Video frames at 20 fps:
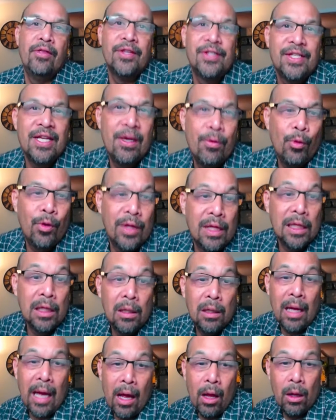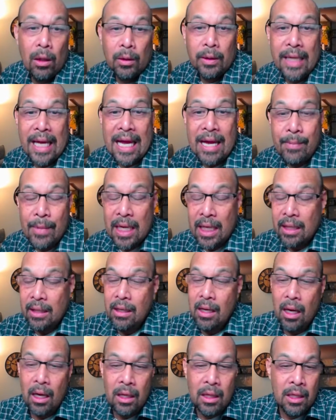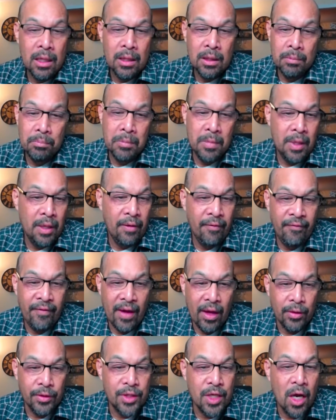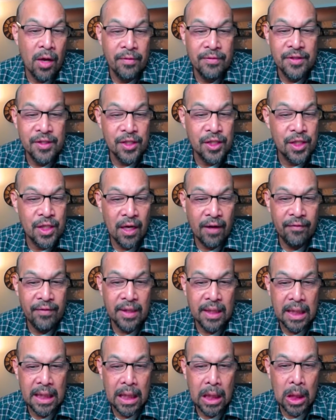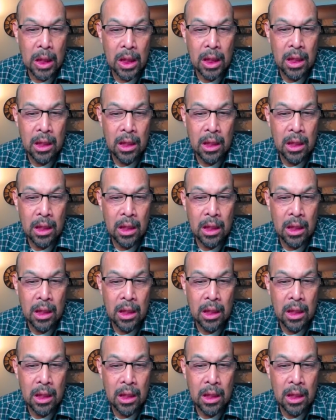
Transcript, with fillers: the same with Little Owl Gaming. Found tons of stuff in here.